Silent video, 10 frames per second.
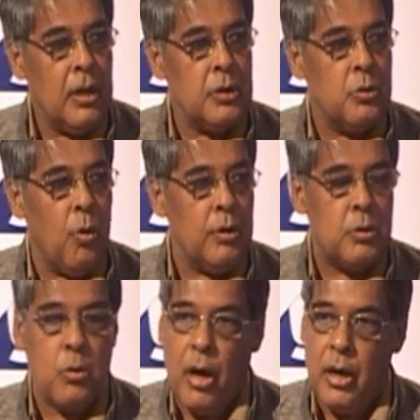is
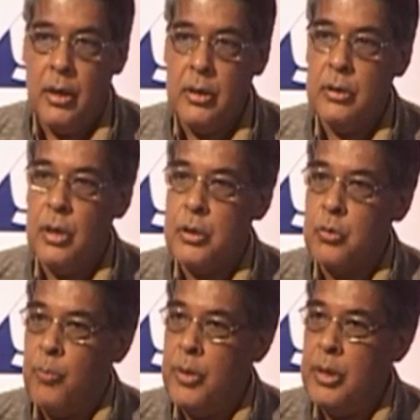going to hurt this
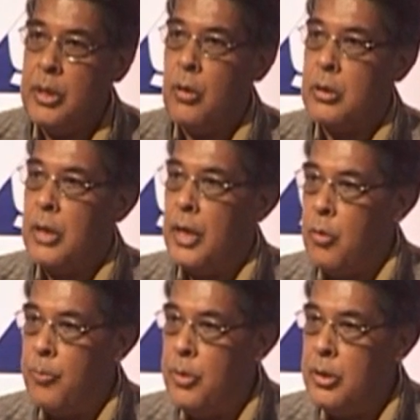community or
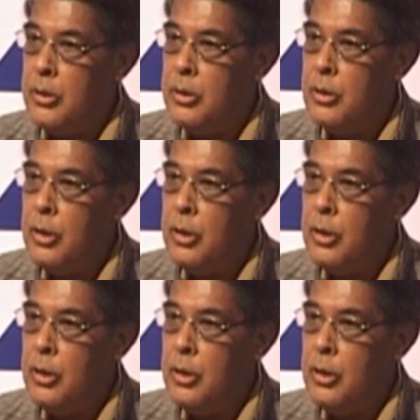that community,